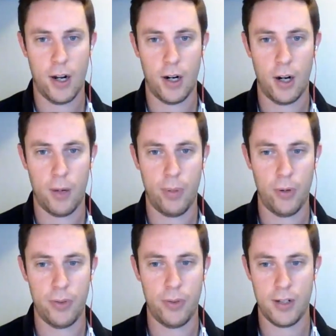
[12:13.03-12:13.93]
are
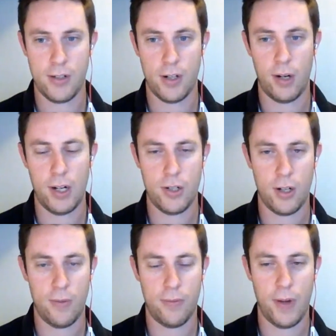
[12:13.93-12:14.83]
both in consideration
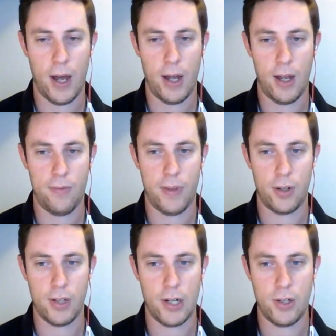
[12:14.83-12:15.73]
if their
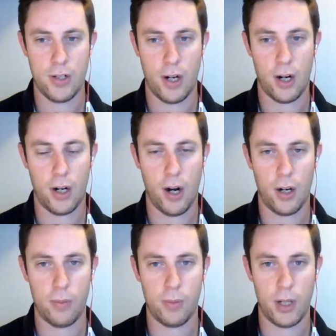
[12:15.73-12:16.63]
touches are
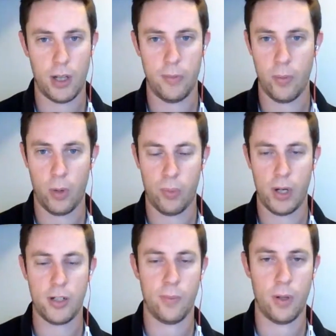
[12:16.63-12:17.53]
a little bit more
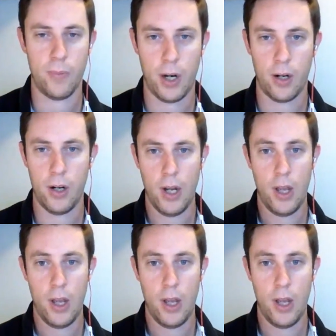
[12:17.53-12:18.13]
predictable. Their